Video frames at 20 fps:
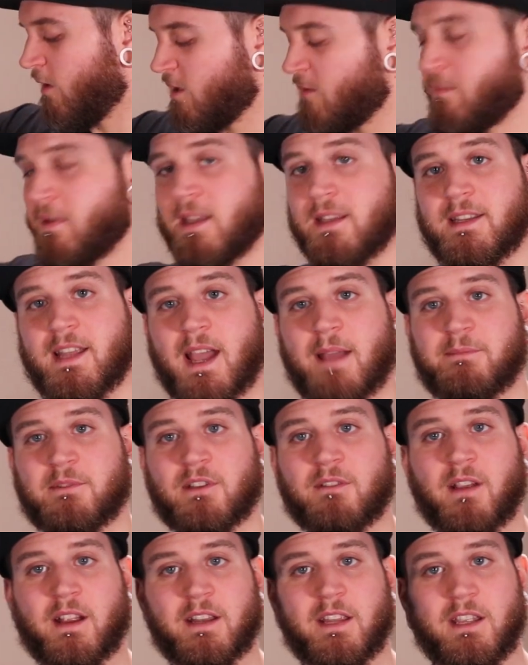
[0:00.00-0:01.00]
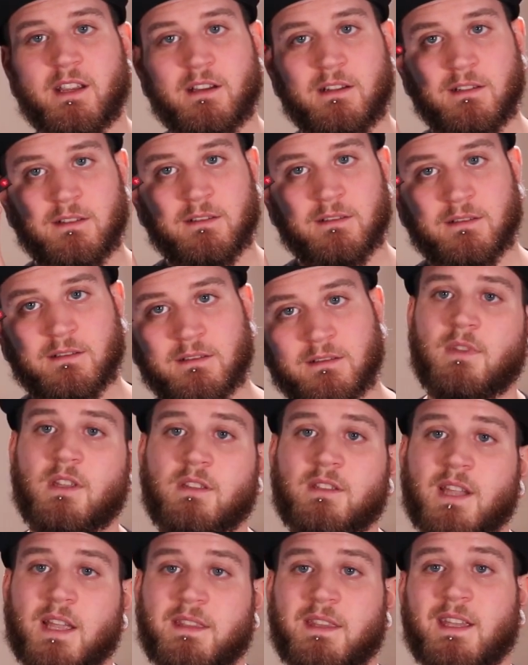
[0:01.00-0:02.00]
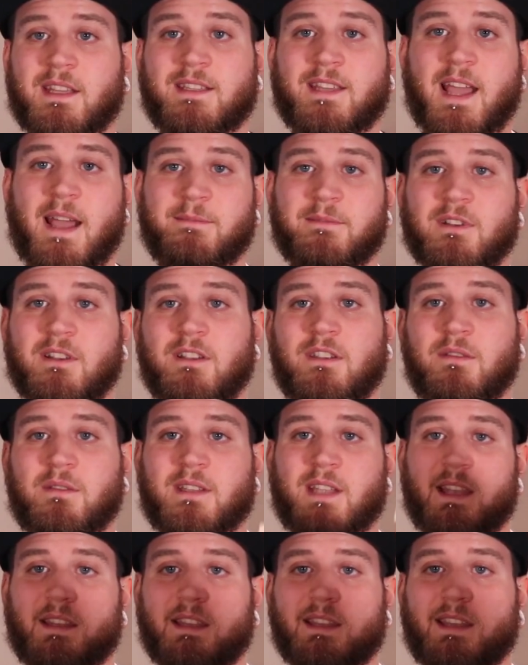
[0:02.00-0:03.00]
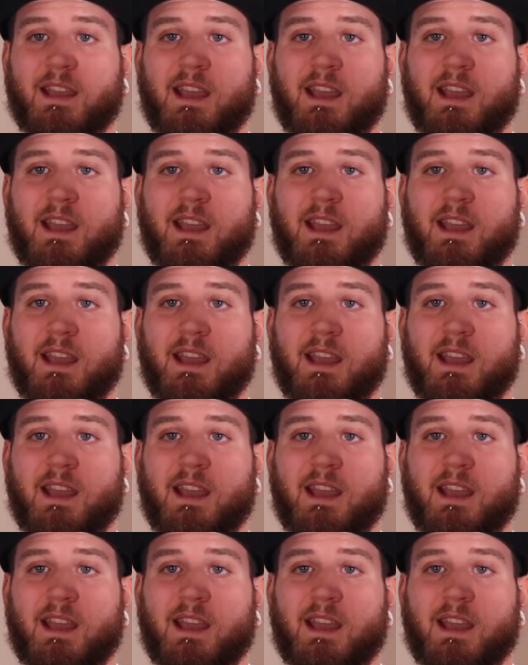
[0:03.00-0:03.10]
USB adapter right here. You take the adapter, you take the